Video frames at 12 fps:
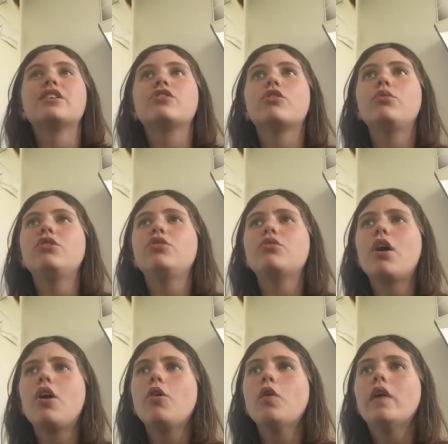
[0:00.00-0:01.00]
so then you
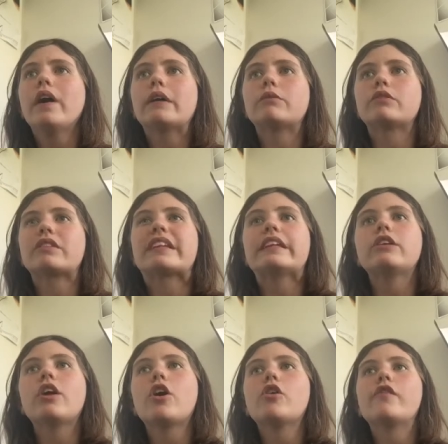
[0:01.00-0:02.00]

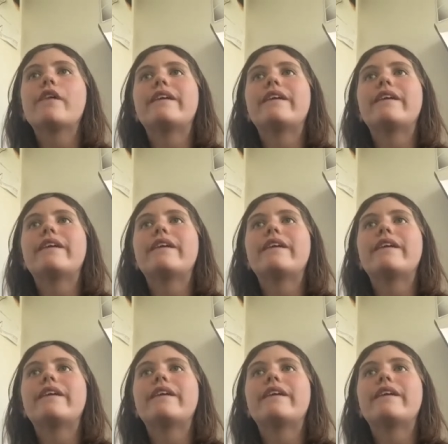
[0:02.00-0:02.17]
go,